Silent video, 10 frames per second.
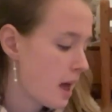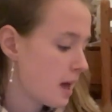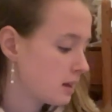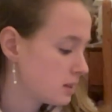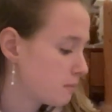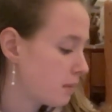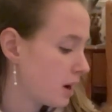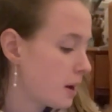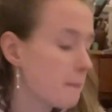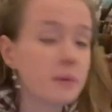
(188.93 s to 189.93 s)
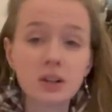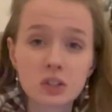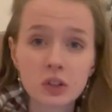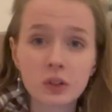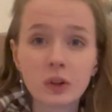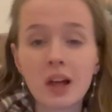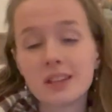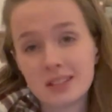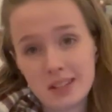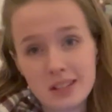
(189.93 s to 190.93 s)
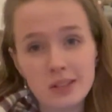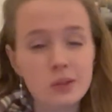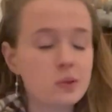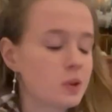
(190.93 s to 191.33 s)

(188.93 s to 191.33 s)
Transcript: And my book journal has continued.